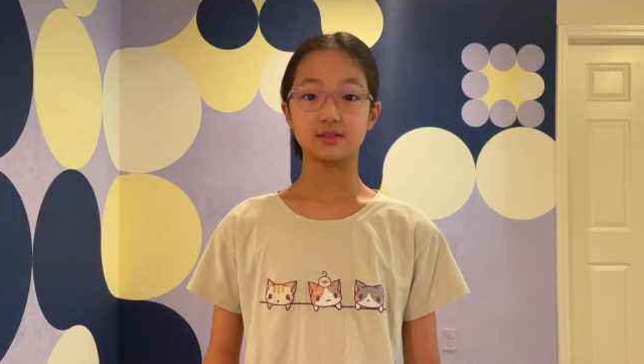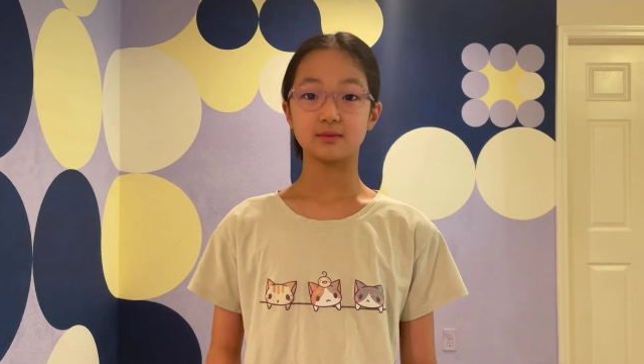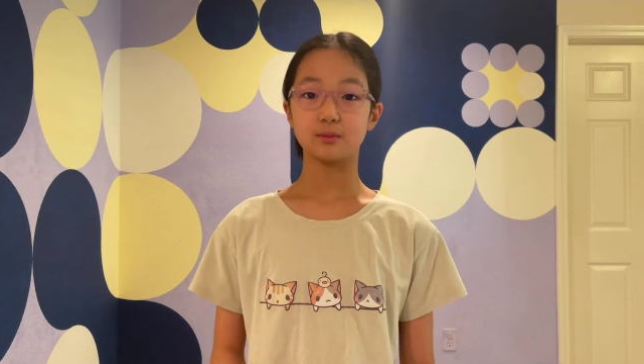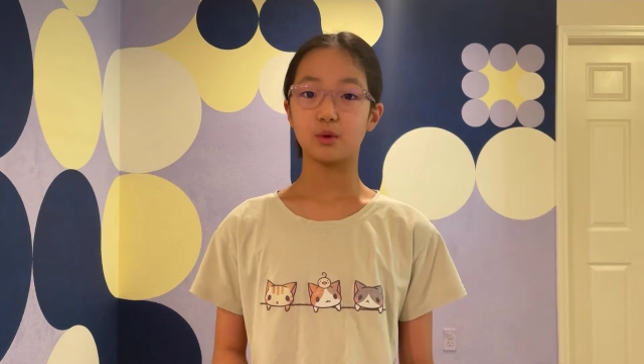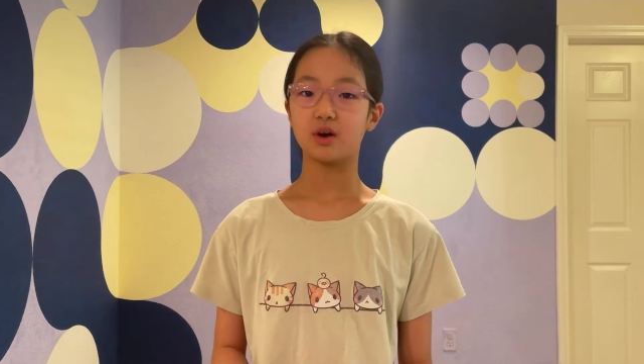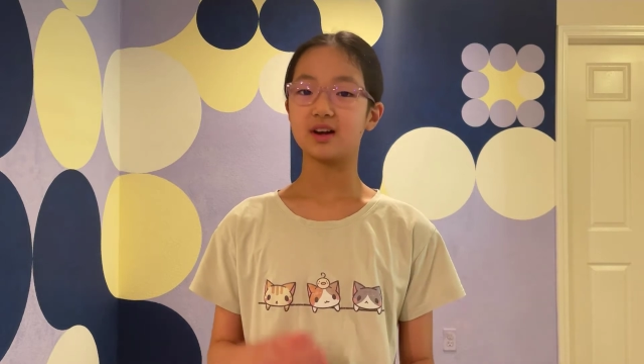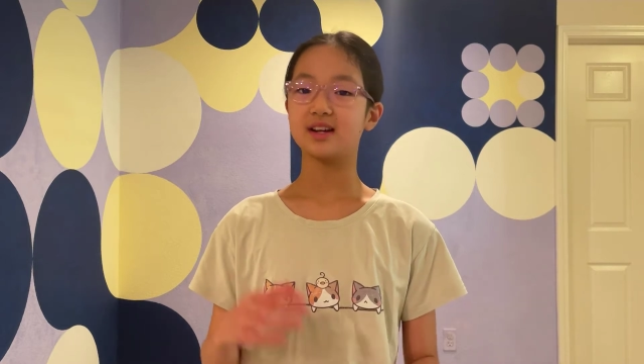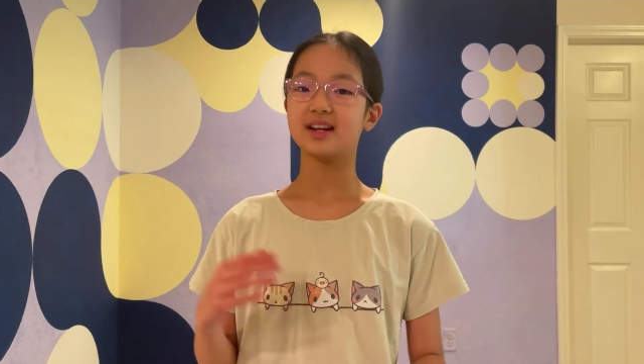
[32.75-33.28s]

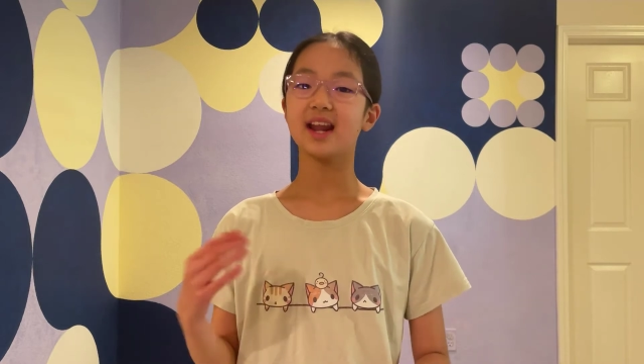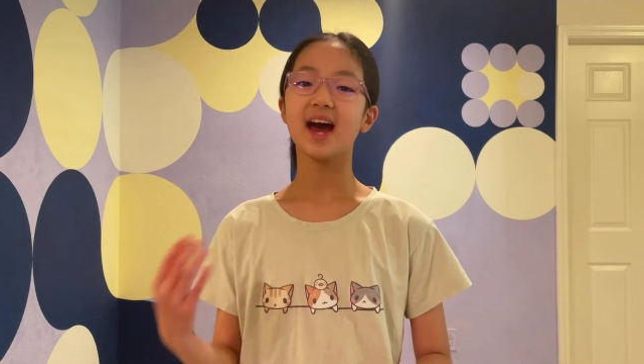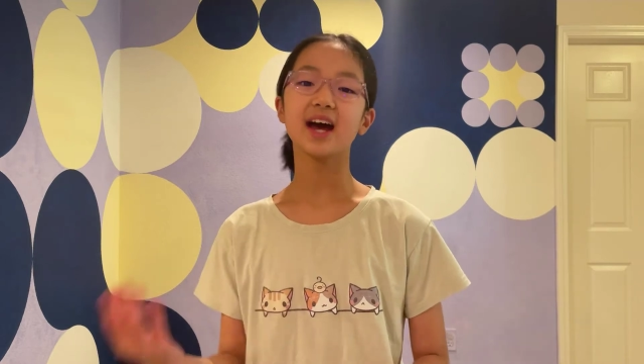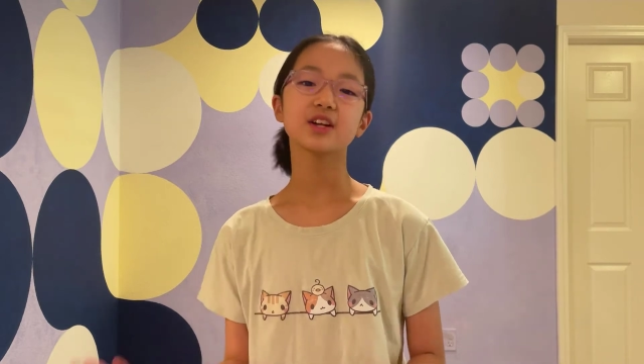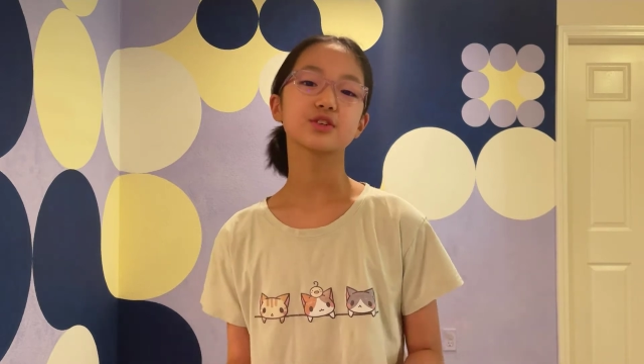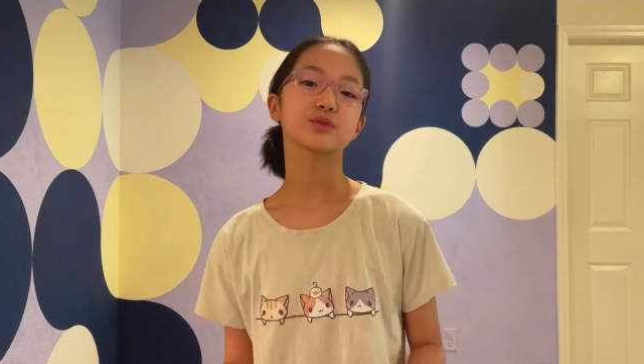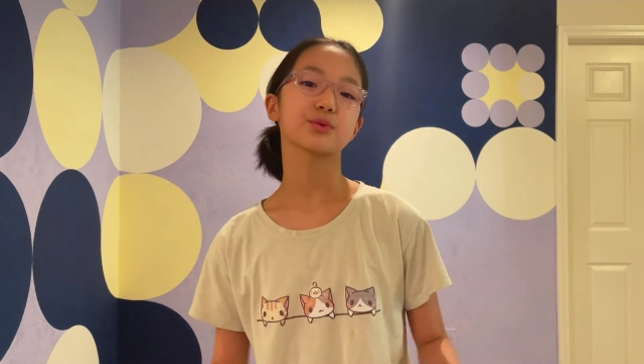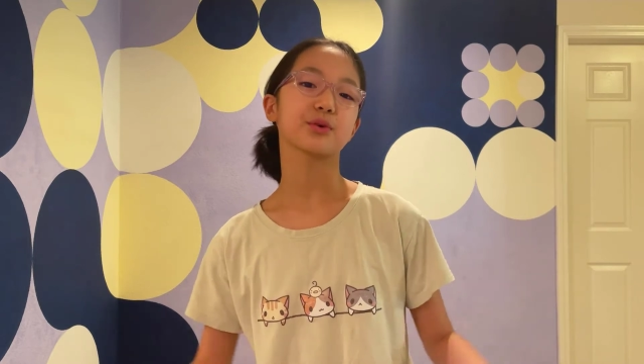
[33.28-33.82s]
more
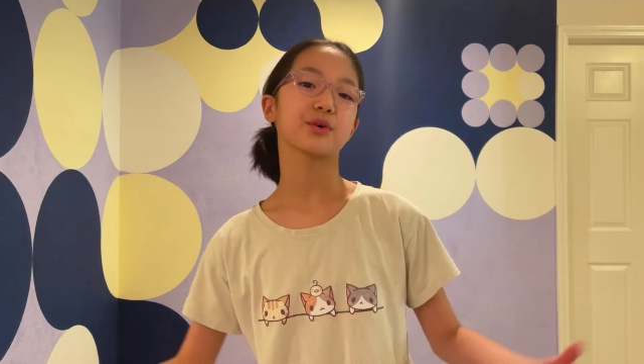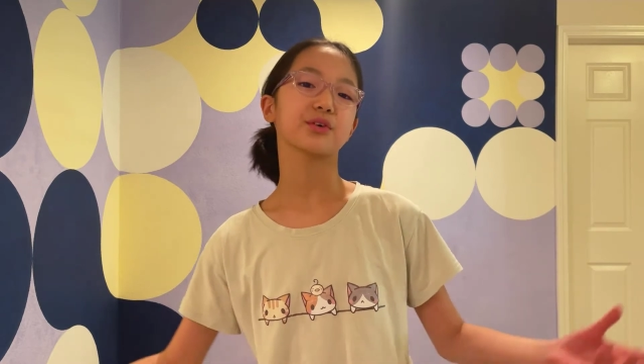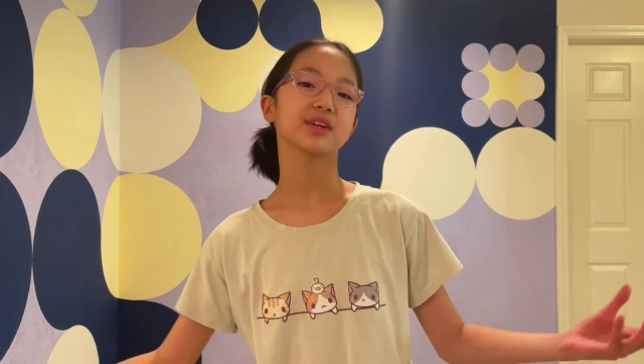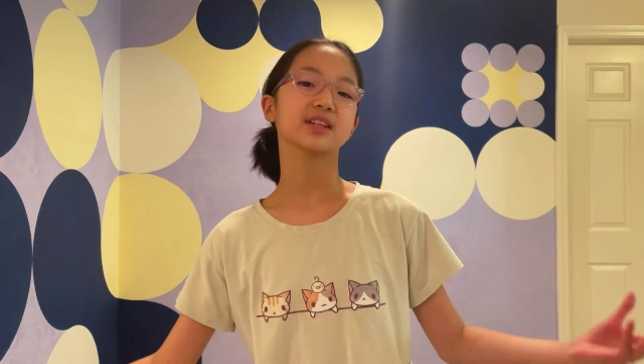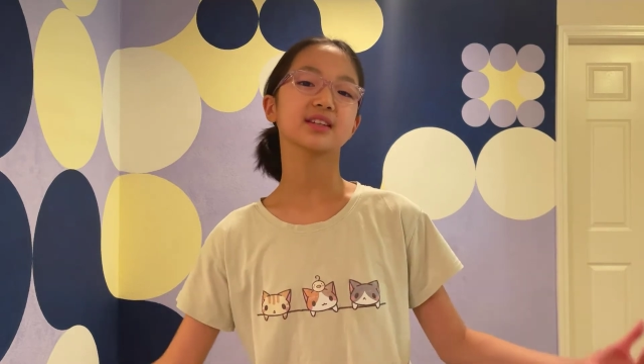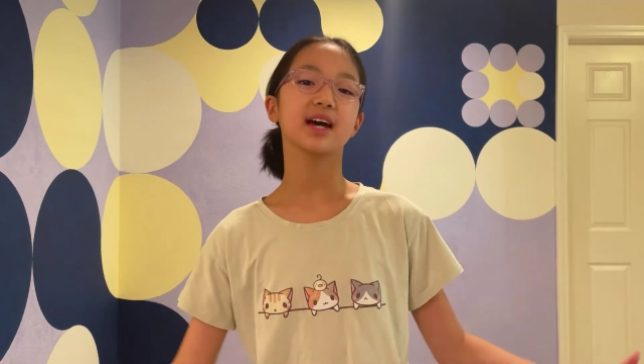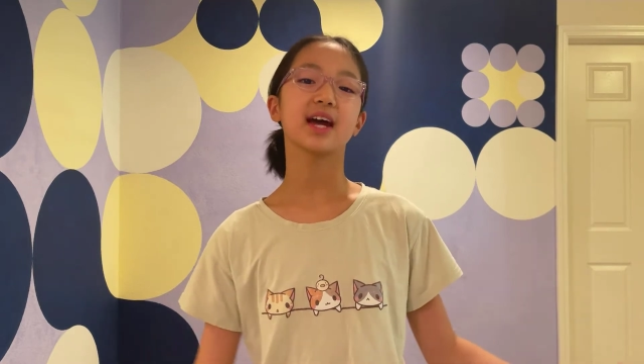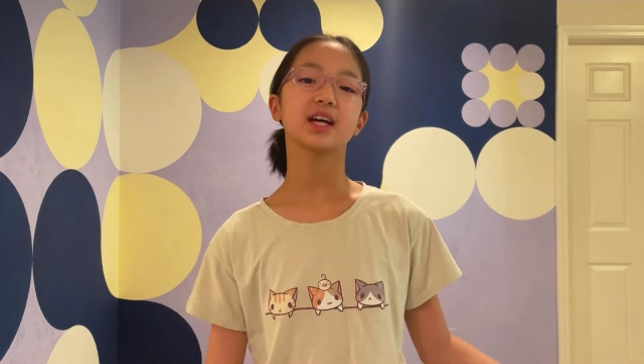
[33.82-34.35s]
natural
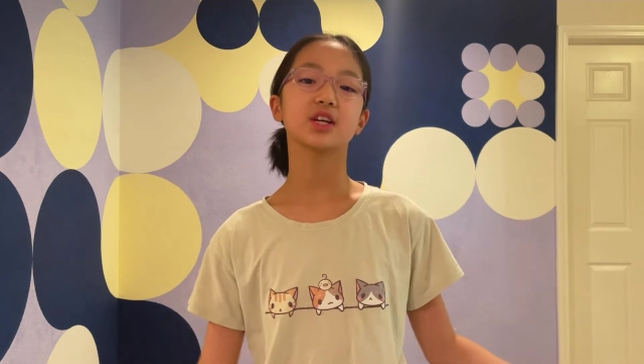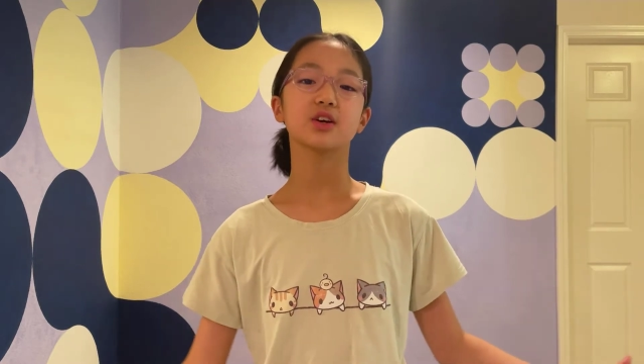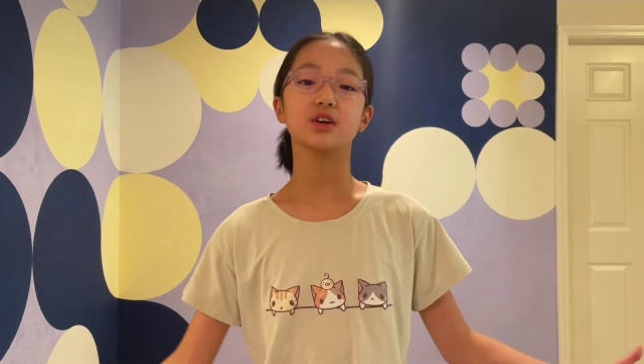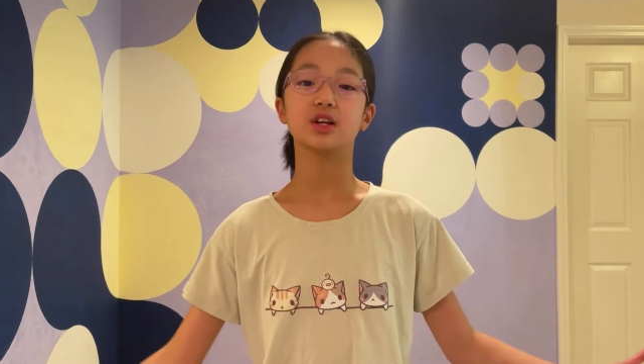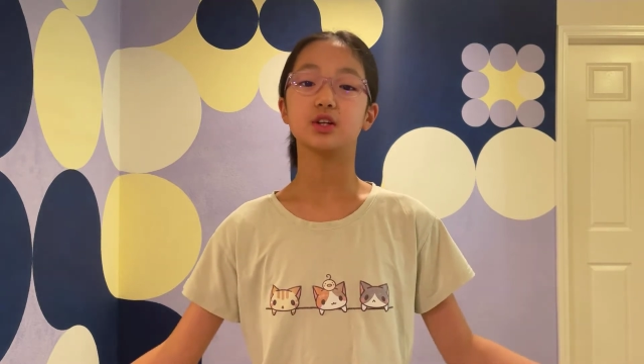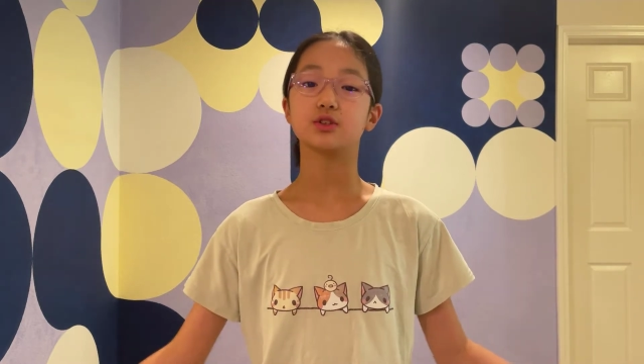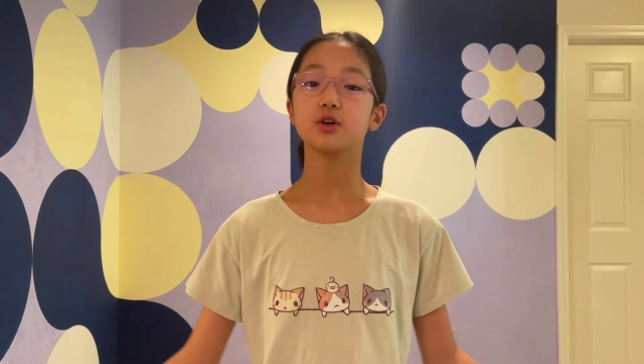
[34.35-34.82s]
and like you're in a